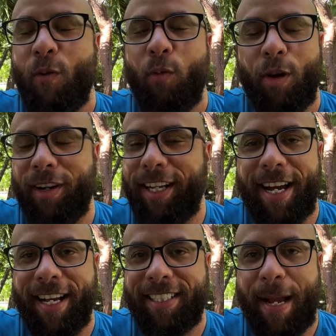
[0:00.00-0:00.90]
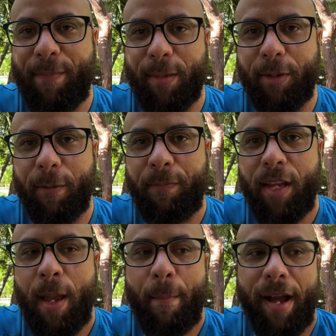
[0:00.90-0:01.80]
really unacceptable.
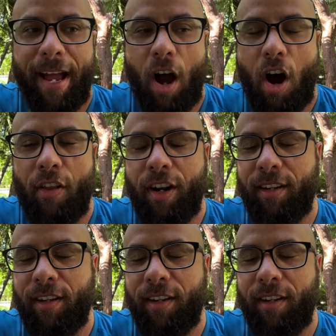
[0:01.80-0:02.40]
But all,